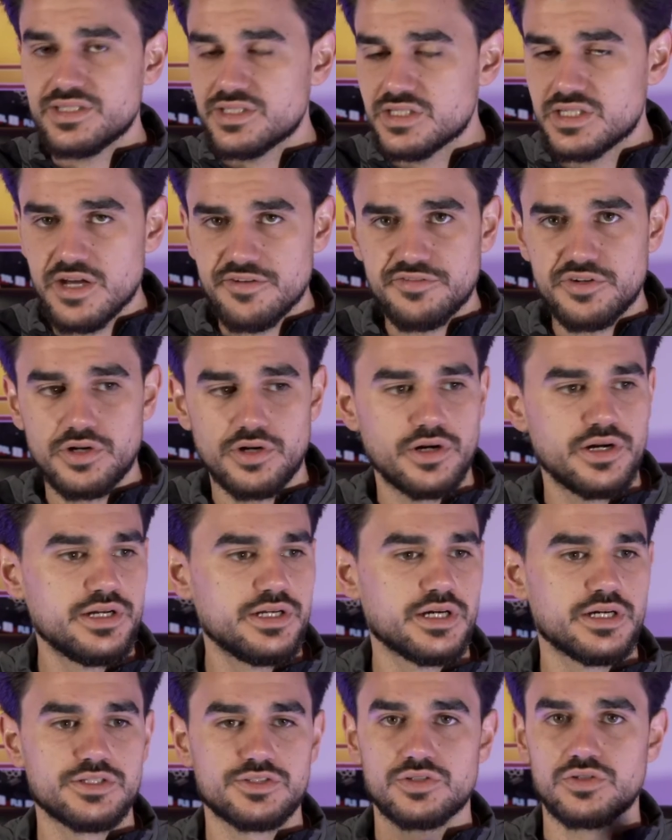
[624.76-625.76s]
Steph Curry
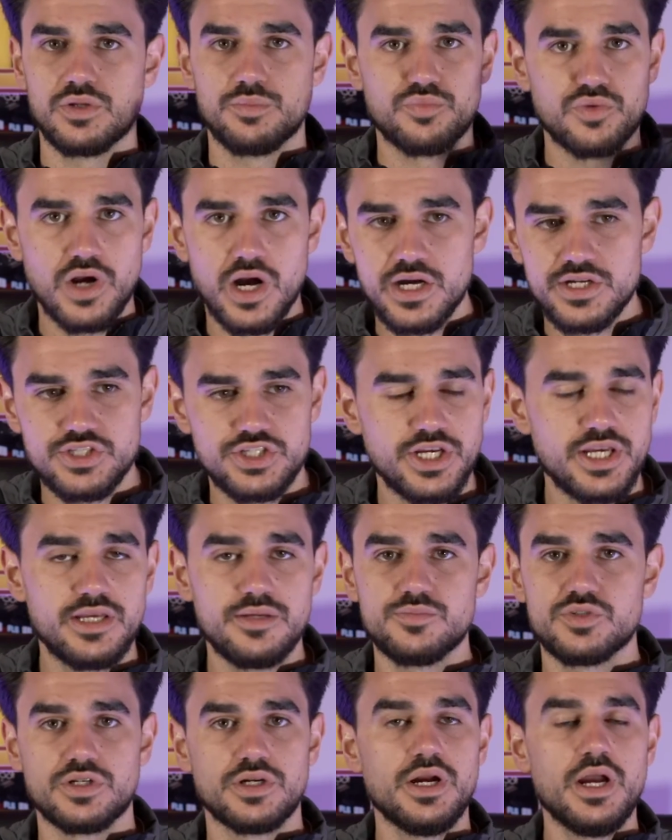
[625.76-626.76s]
does, or LeBron
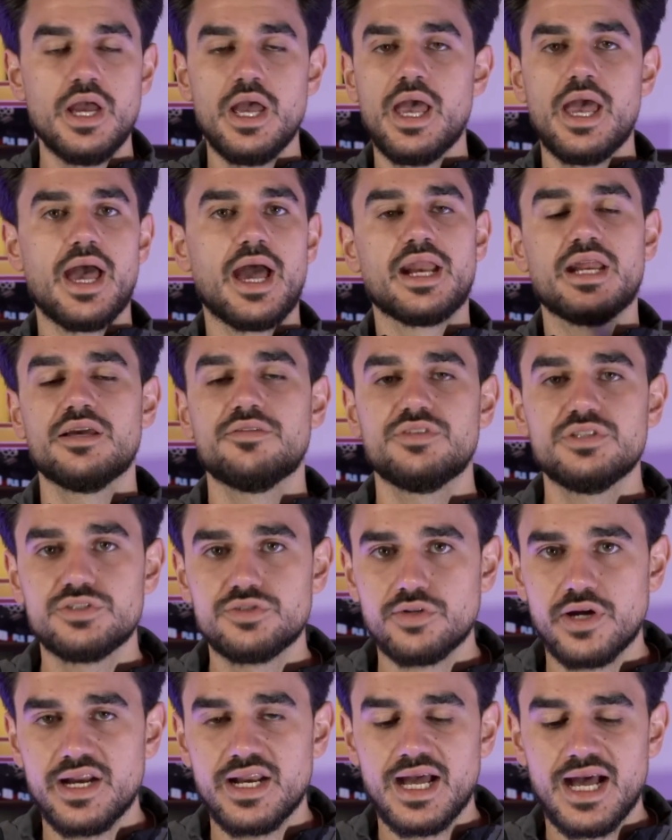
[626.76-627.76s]
James, or any of these
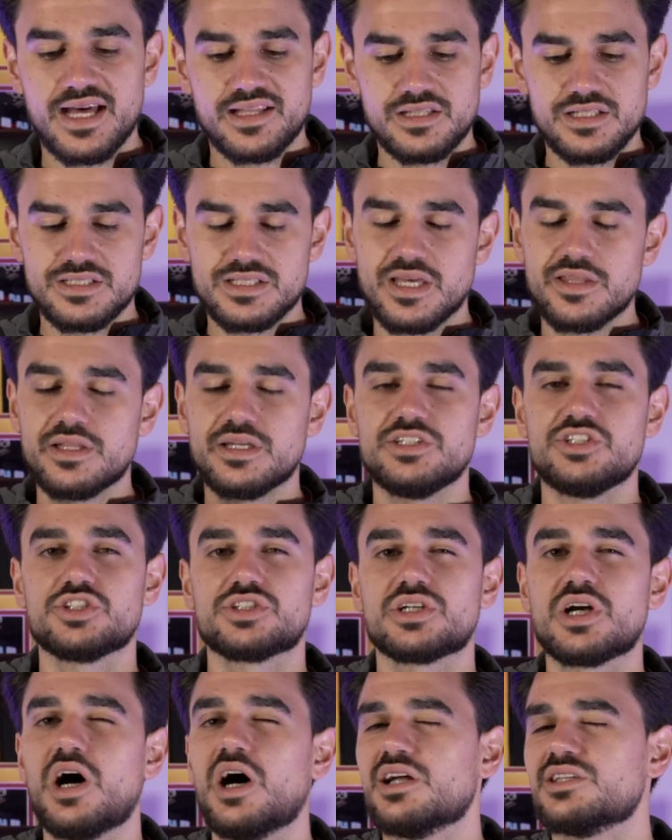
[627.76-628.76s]
great athletes, and they just
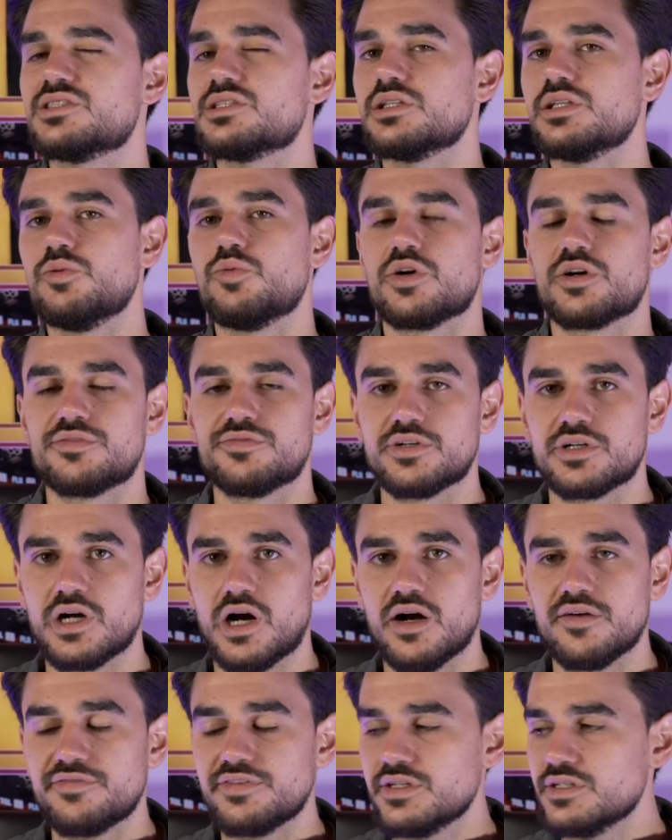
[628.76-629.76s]
constantly work for
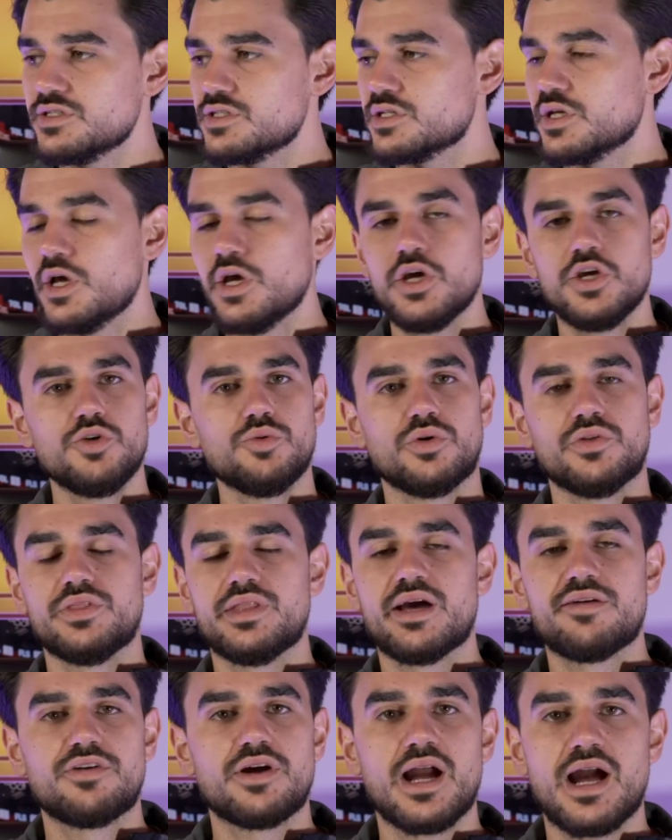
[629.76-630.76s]
confidence, you will
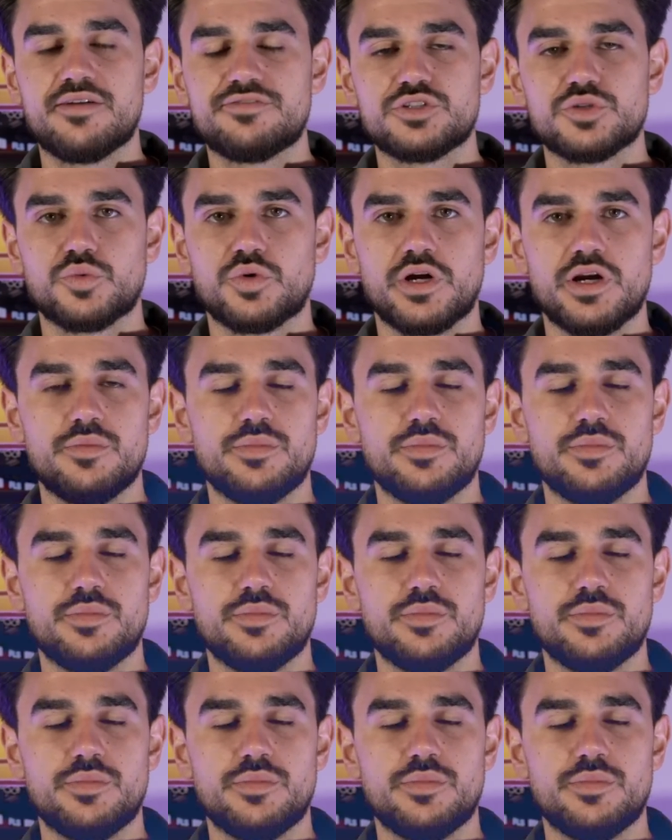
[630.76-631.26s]
never have to worry